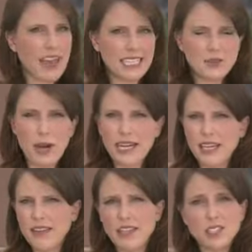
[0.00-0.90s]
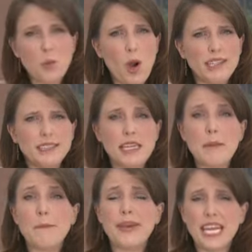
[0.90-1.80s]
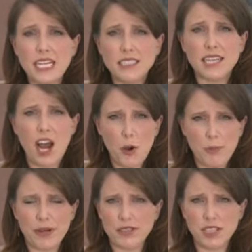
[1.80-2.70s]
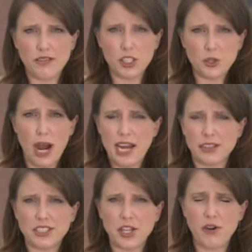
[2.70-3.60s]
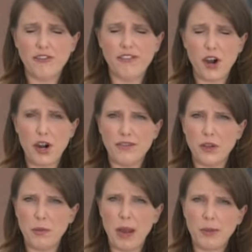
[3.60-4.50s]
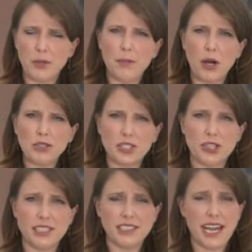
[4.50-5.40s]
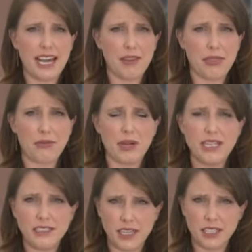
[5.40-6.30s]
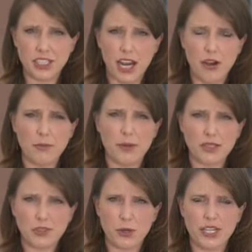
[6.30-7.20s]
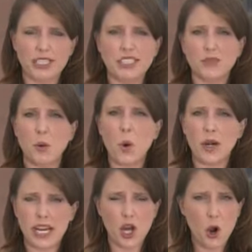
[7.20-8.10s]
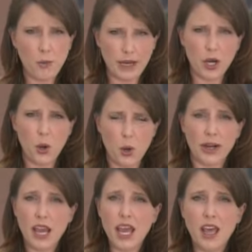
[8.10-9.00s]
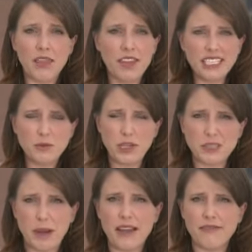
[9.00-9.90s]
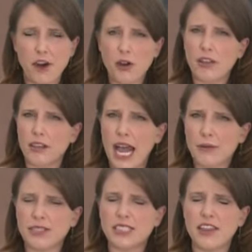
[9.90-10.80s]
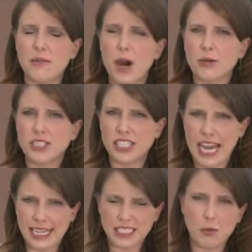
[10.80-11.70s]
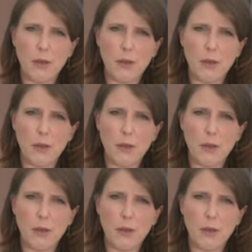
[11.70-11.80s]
That's right, and this was the biggest outburst of the trial so far. If you remember, Bulger has had three such outbursts where he's sworn in open court. This was by far the loudest and the most tense.